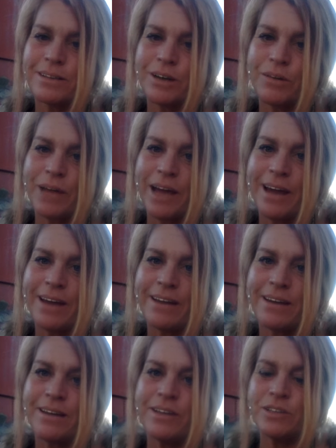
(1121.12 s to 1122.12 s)
Okay?
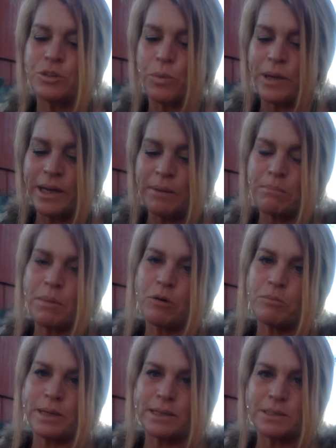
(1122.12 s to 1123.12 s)
So we get
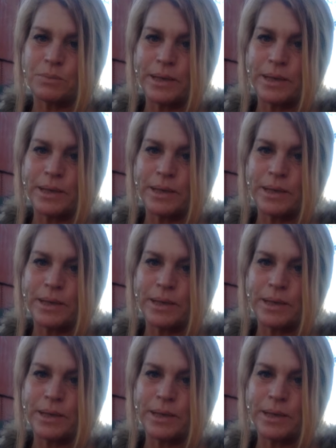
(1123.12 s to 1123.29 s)
moments,